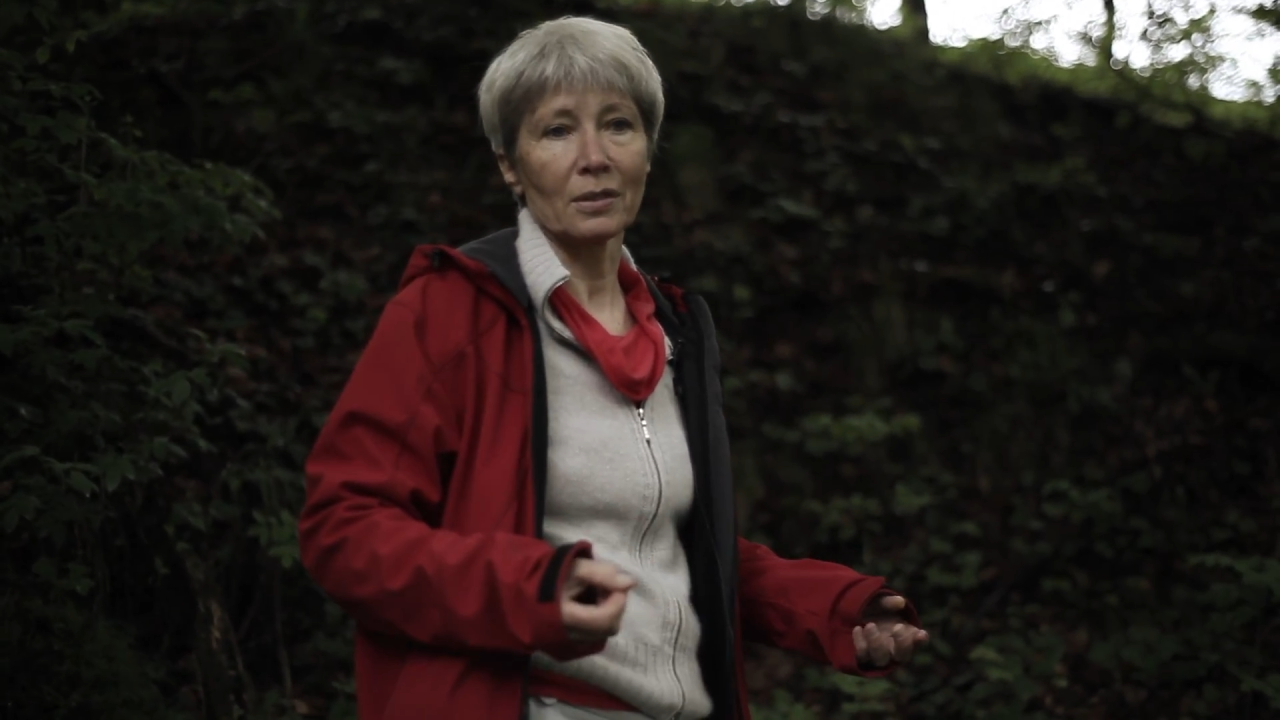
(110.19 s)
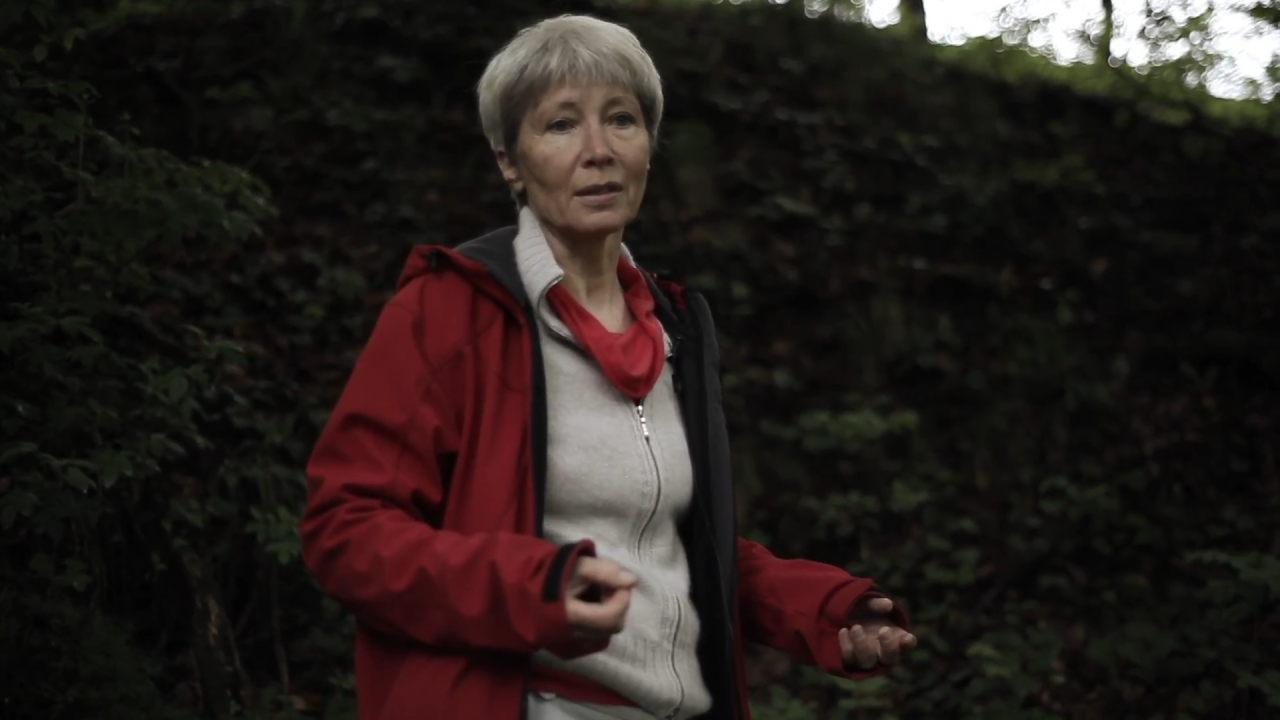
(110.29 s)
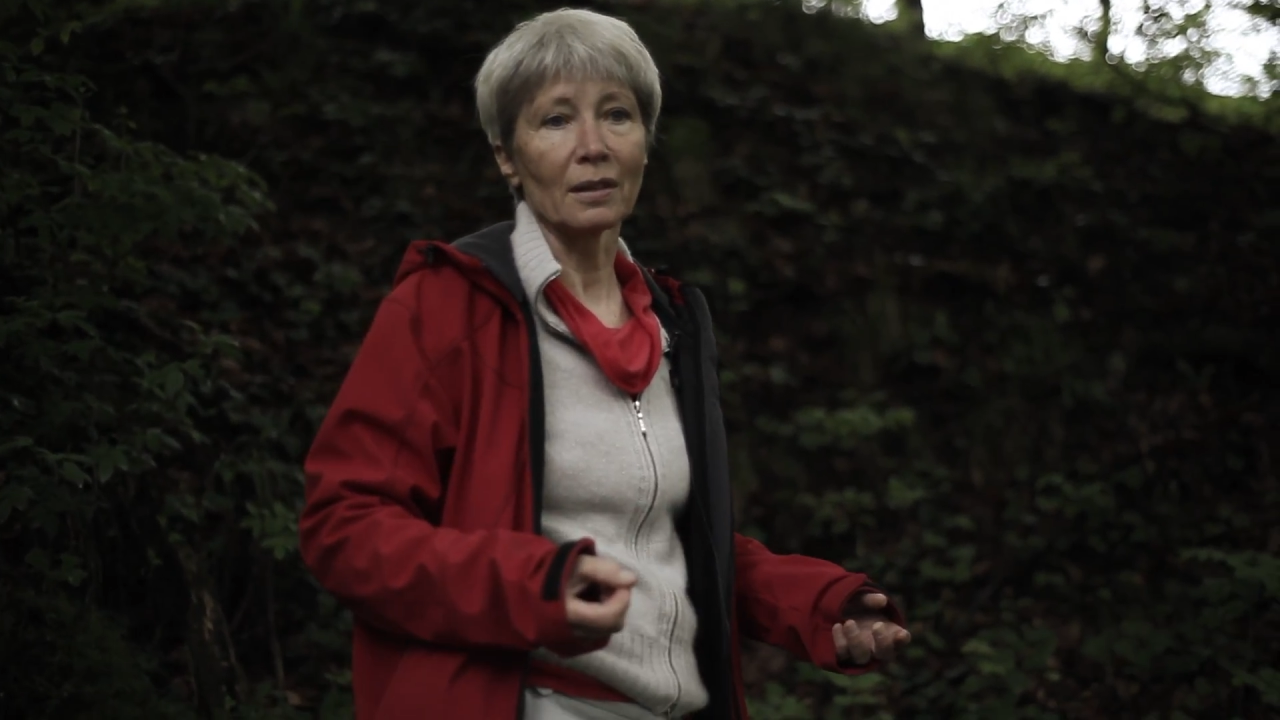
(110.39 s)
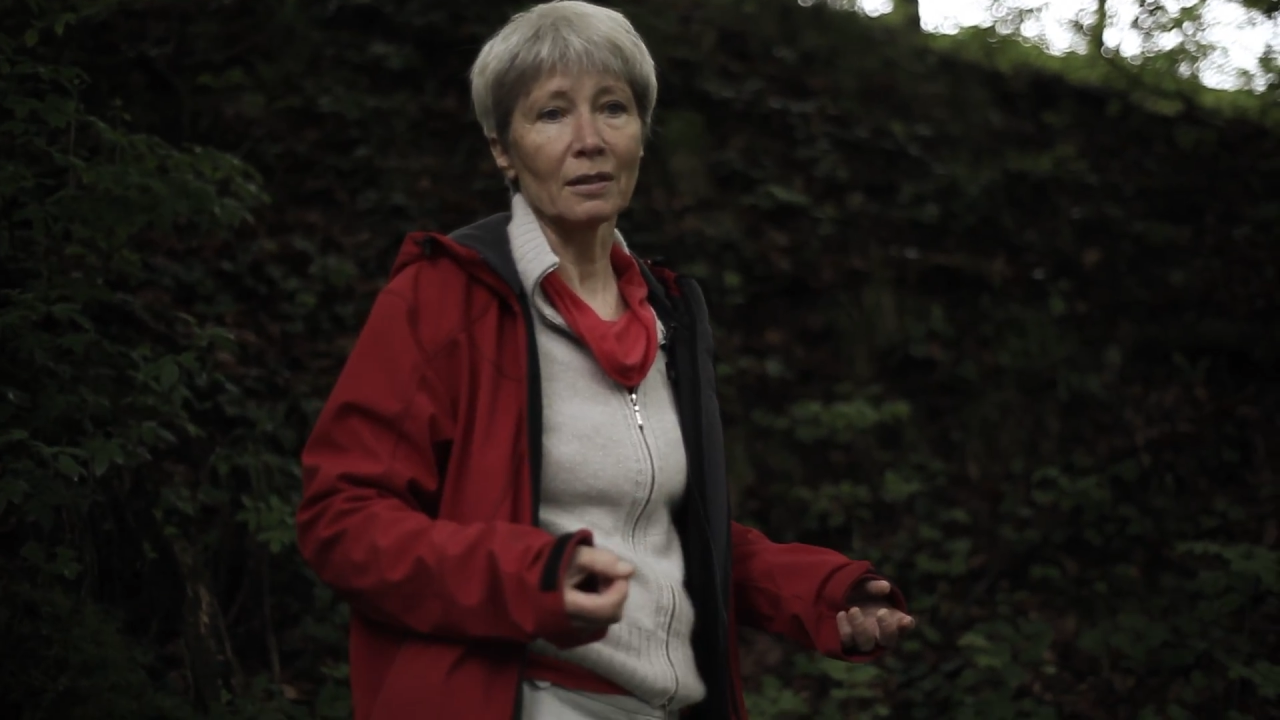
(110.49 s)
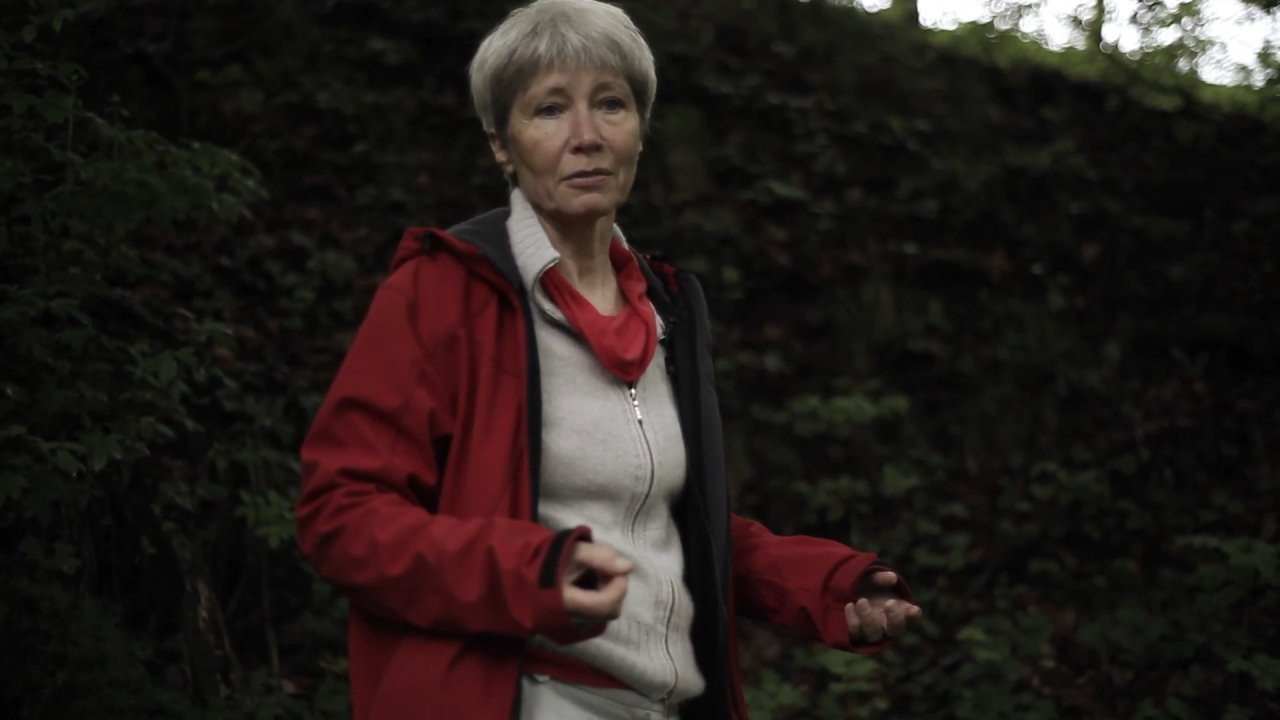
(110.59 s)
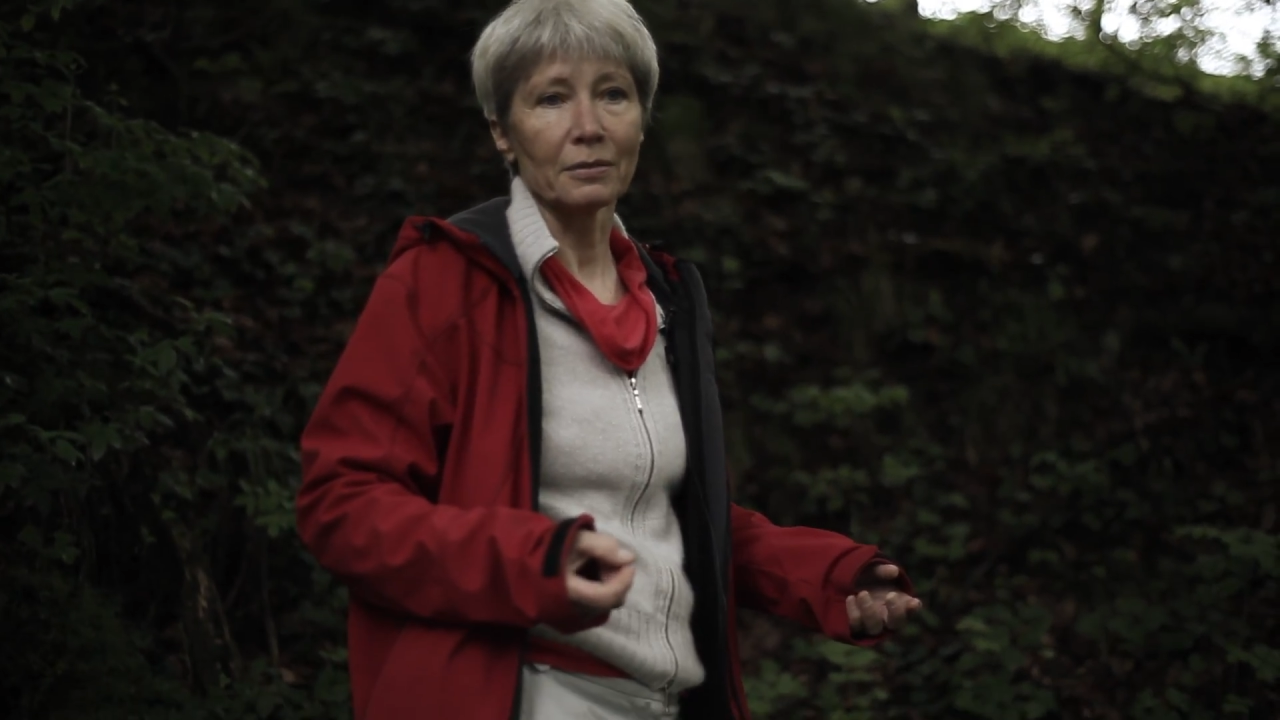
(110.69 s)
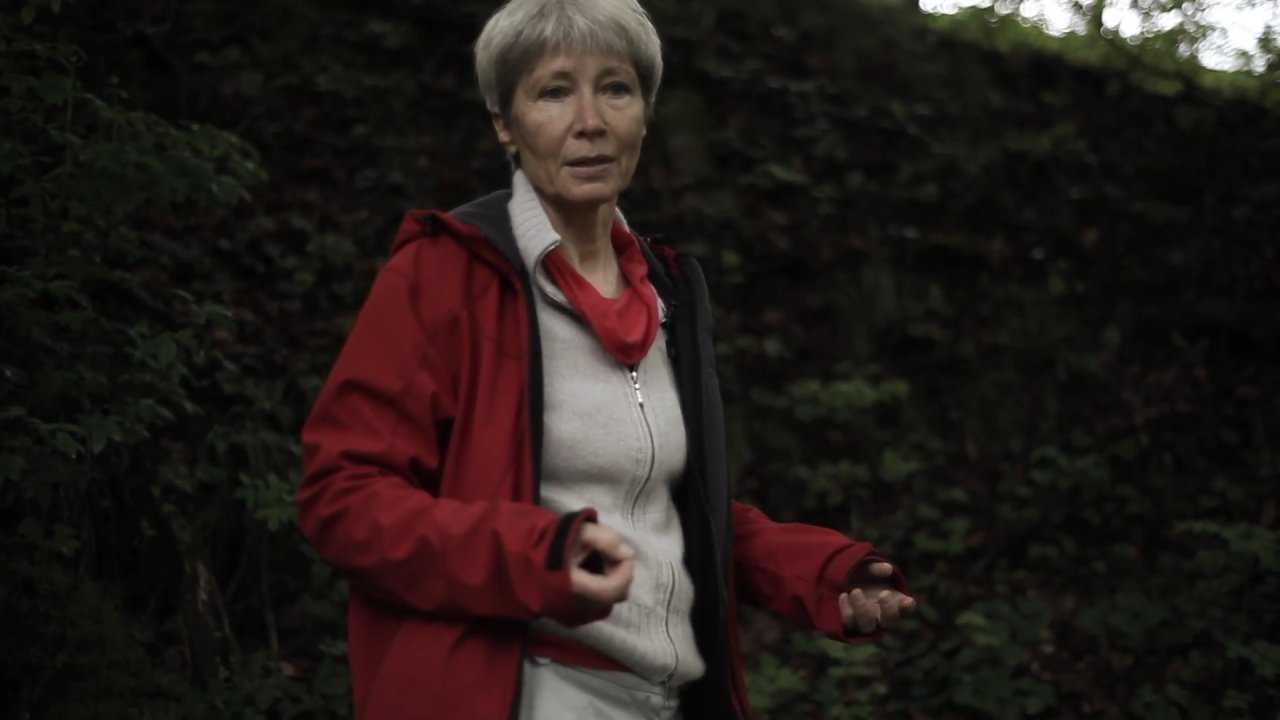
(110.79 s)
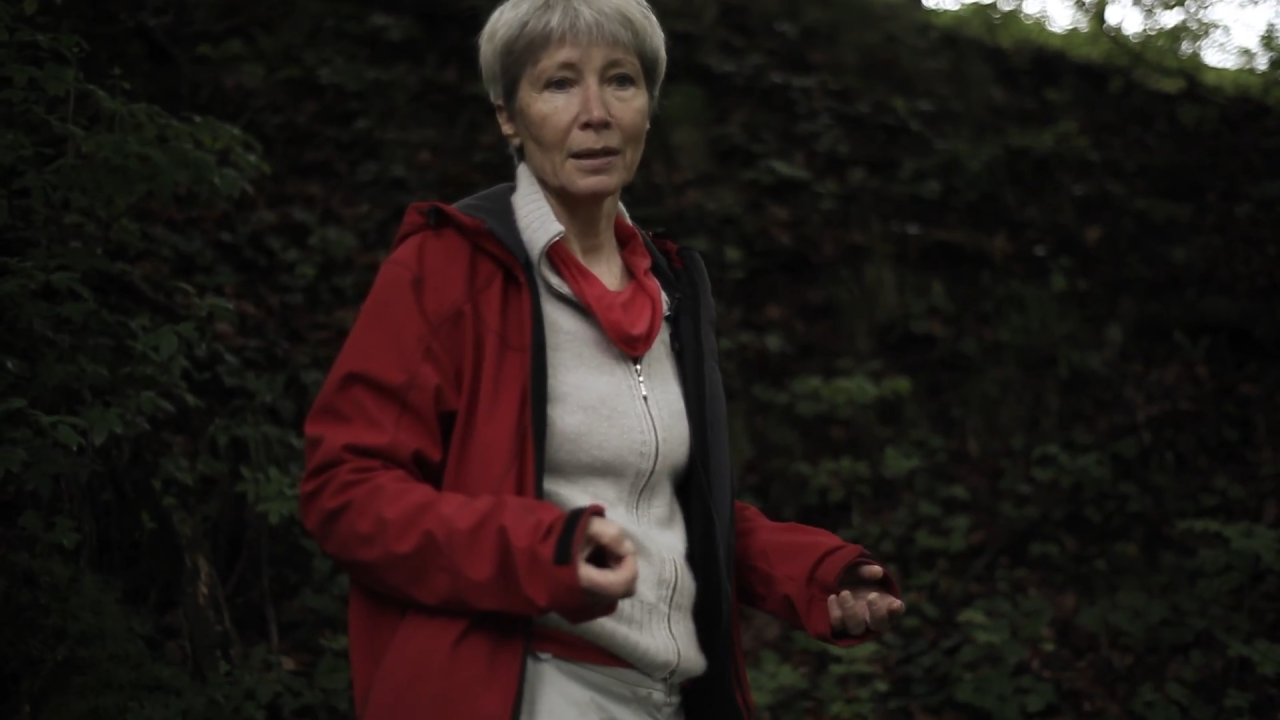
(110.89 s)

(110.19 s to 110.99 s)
enough.